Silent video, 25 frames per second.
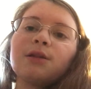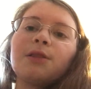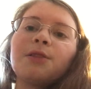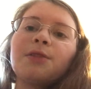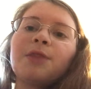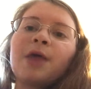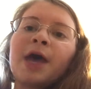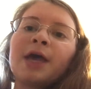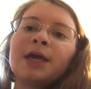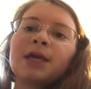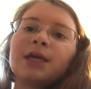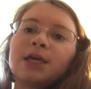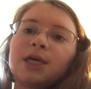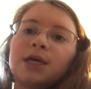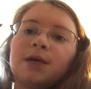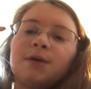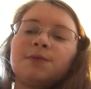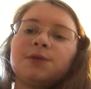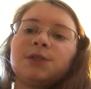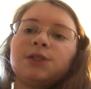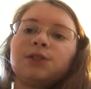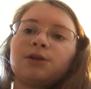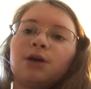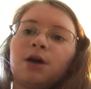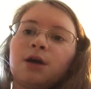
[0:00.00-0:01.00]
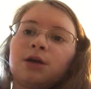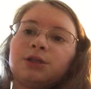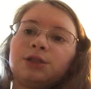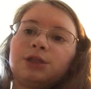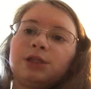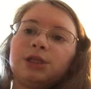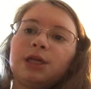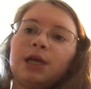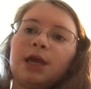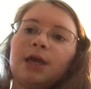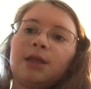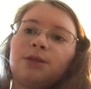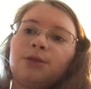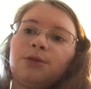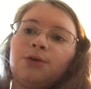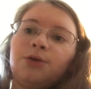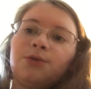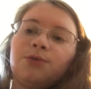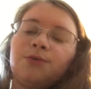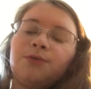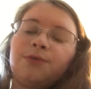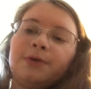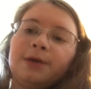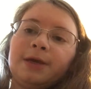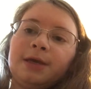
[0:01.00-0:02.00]
That gives Sanji and
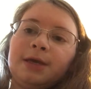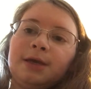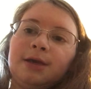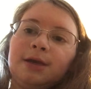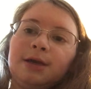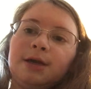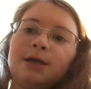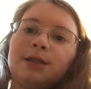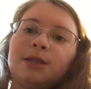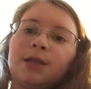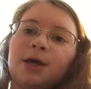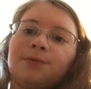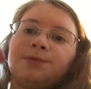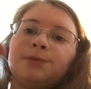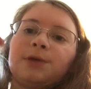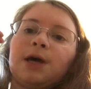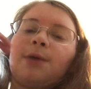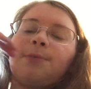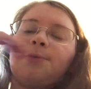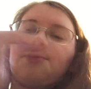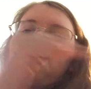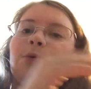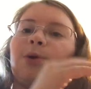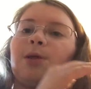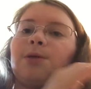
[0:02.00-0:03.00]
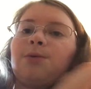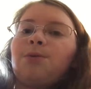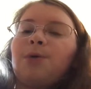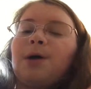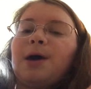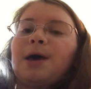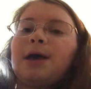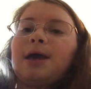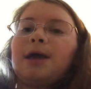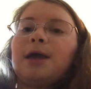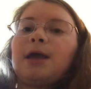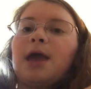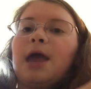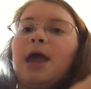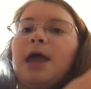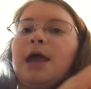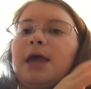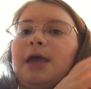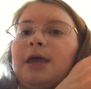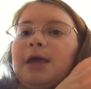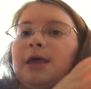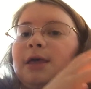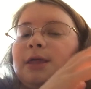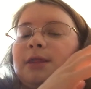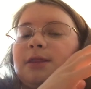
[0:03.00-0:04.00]
Luffy enough time to run away,
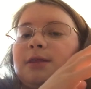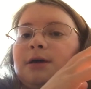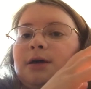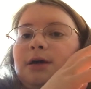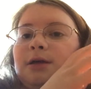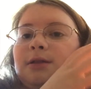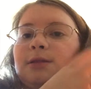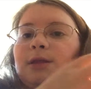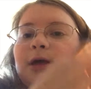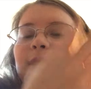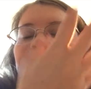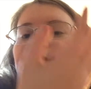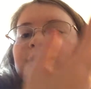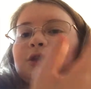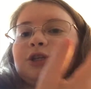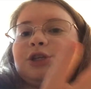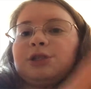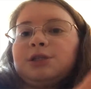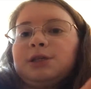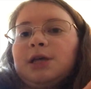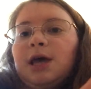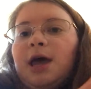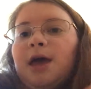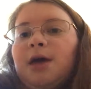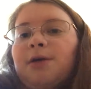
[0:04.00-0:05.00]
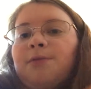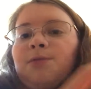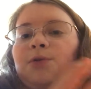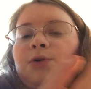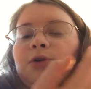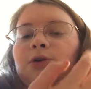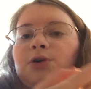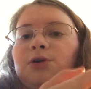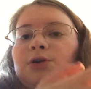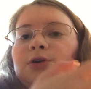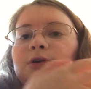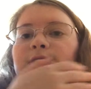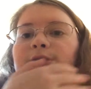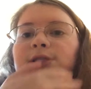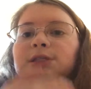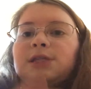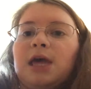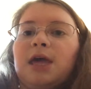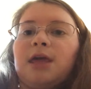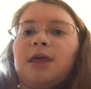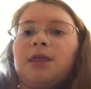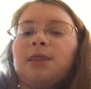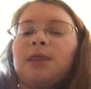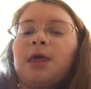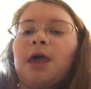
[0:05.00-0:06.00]
and, like, just have her
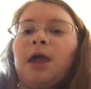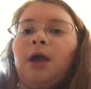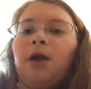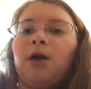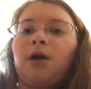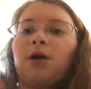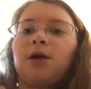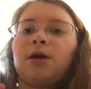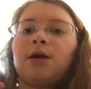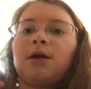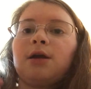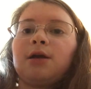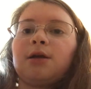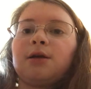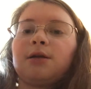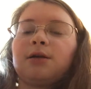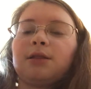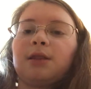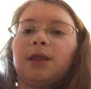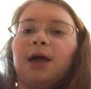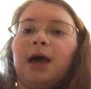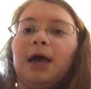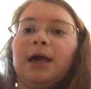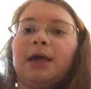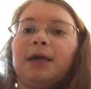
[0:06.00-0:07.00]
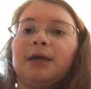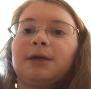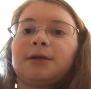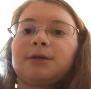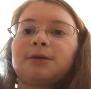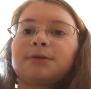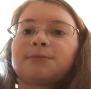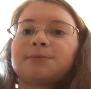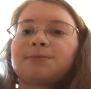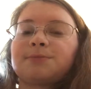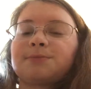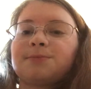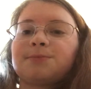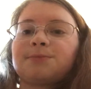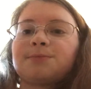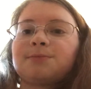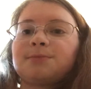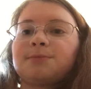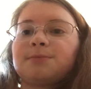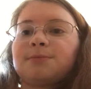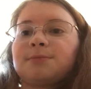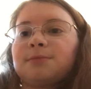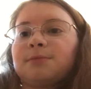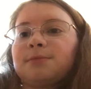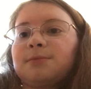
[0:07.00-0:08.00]
staying there, like,
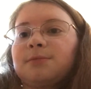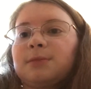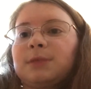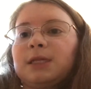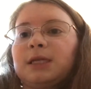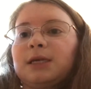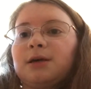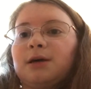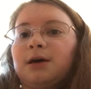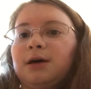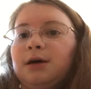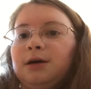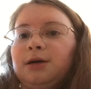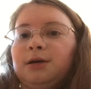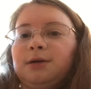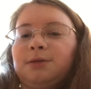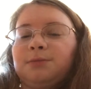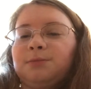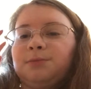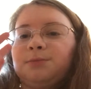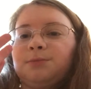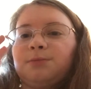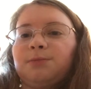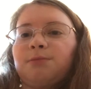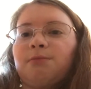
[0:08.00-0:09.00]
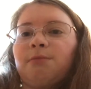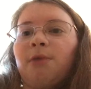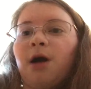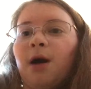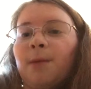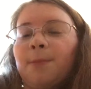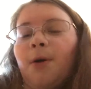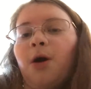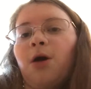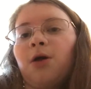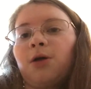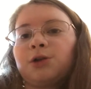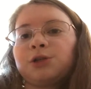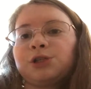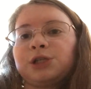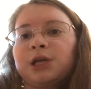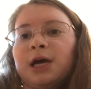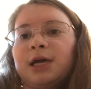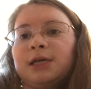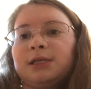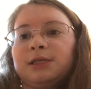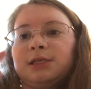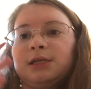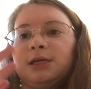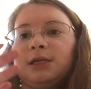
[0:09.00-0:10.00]

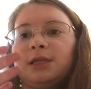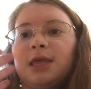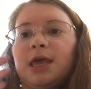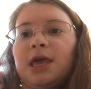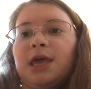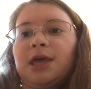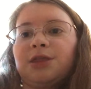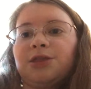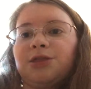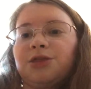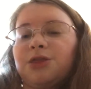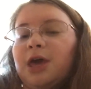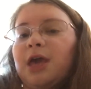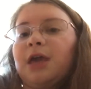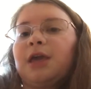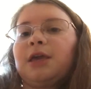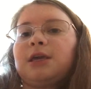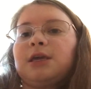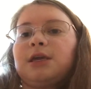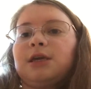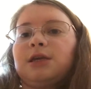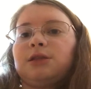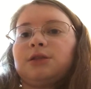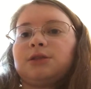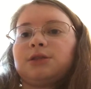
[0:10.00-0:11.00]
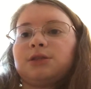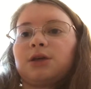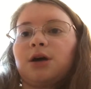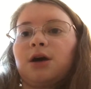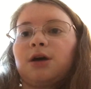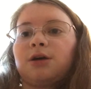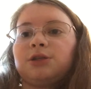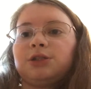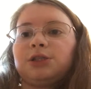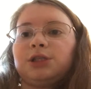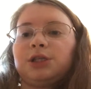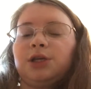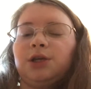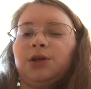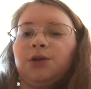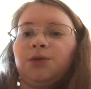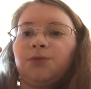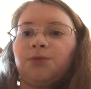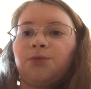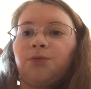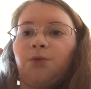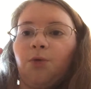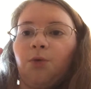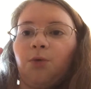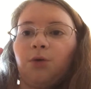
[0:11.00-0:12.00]
apologizing and thanking Sanji
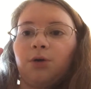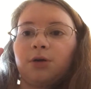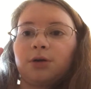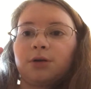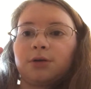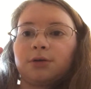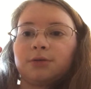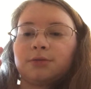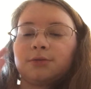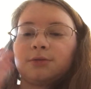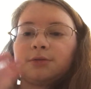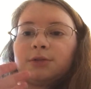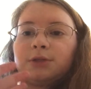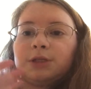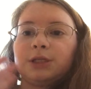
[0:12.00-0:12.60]
for,